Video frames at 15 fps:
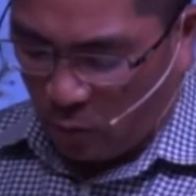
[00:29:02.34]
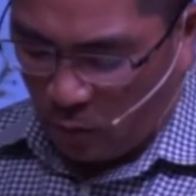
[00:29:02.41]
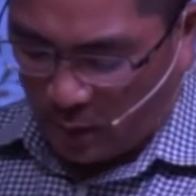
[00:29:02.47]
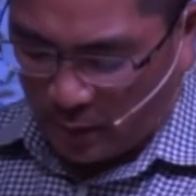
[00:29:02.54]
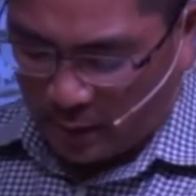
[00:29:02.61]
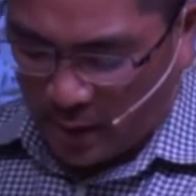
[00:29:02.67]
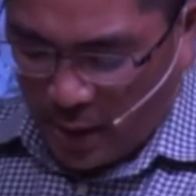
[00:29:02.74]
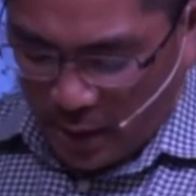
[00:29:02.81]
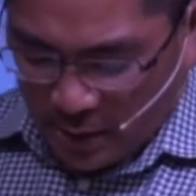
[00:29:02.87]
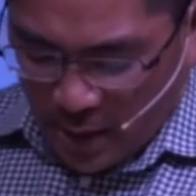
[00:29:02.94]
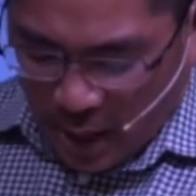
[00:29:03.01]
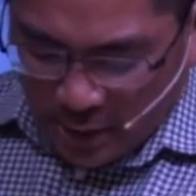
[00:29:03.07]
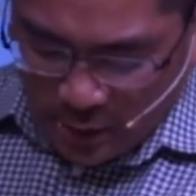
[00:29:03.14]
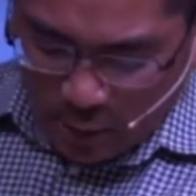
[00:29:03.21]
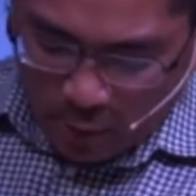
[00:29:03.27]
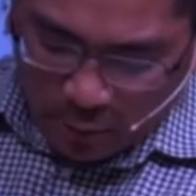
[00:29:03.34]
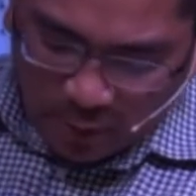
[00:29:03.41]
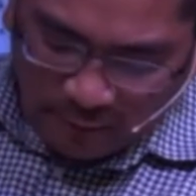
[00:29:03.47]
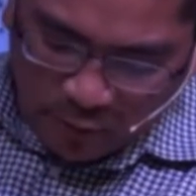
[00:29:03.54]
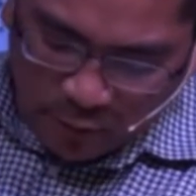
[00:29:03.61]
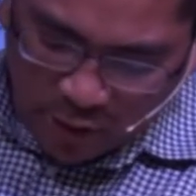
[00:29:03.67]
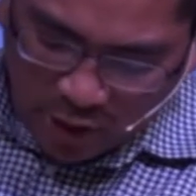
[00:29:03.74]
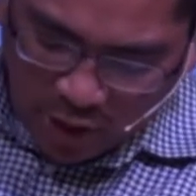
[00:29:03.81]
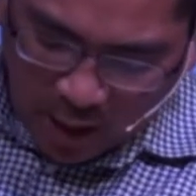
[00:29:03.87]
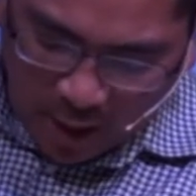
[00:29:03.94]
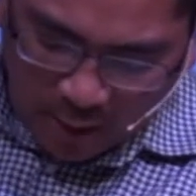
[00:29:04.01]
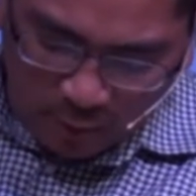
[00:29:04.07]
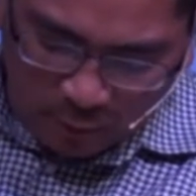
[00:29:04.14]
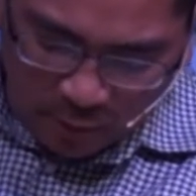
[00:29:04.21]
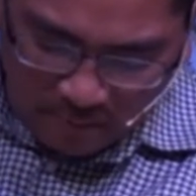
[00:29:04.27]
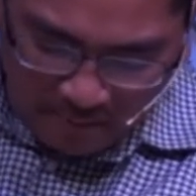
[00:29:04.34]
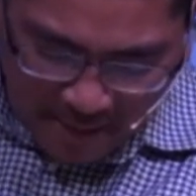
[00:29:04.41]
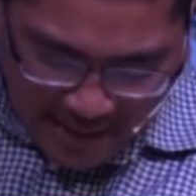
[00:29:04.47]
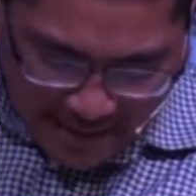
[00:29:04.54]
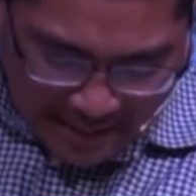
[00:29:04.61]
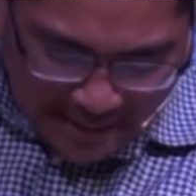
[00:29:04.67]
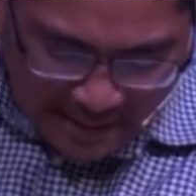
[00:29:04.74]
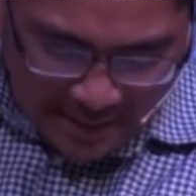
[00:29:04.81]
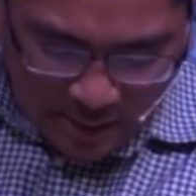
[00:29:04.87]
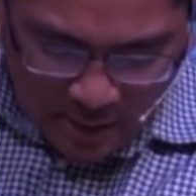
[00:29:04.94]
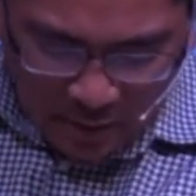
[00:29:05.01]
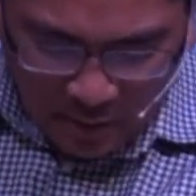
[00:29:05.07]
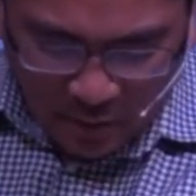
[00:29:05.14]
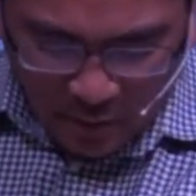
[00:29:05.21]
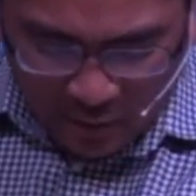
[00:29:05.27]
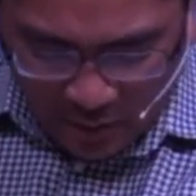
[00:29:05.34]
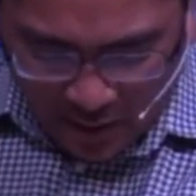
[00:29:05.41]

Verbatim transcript: one, not knowing if your child would make it or